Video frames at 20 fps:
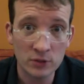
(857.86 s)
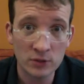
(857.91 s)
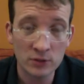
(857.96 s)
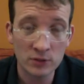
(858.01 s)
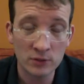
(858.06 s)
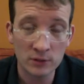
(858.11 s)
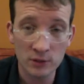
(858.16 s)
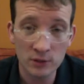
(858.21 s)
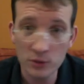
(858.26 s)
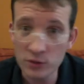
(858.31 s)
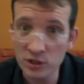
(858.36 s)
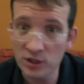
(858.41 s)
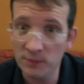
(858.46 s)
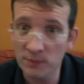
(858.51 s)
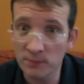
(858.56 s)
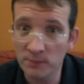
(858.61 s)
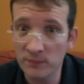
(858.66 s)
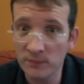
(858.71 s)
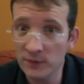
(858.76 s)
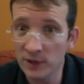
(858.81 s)
loses
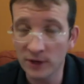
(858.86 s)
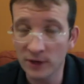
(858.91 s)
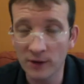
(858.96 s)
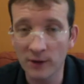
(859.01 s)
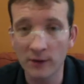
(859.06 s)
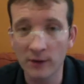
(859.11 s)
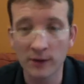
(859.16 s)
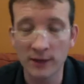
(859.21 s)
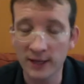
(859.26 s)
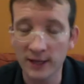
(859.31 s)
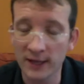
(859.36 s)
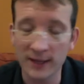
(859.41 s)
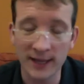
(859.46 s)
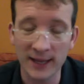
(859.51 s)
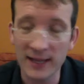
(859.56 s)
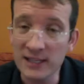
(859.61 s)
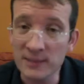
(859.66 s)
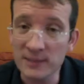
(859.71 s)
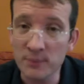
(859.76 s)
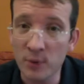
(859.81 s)
or
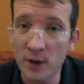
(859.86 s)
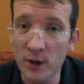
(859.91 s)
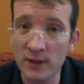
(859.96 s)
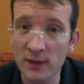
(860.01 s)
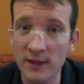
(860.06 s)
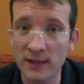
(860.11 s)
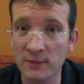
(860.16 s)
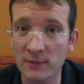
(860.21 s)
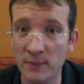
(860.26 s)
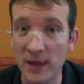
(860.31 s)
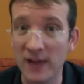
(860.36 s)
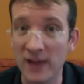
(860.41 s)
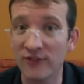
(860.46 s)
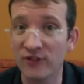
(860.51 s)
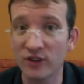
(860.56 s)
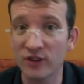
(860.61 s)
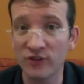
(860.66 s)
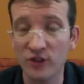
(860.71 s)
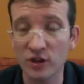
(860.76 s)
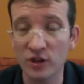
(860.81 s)
gets a point that's bad for
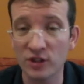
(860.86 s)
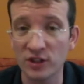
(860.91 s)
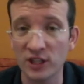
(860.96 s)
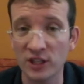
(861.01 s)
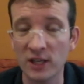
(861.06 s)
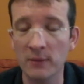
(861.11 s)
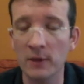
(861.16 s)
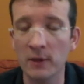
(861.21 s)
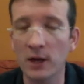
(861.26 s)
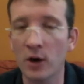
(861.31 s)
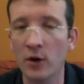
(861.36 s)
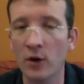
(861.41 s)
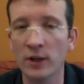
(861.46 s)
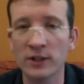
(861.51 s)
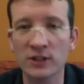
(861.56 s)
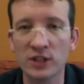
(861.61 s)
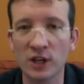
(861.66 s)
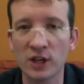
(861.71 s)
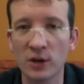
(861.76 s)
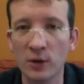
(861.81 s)
the first team,
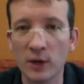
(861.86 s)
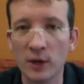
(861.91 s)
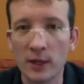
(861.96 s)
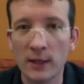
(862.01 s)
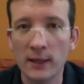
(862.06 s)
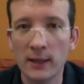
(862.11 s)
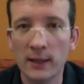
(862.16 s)
and so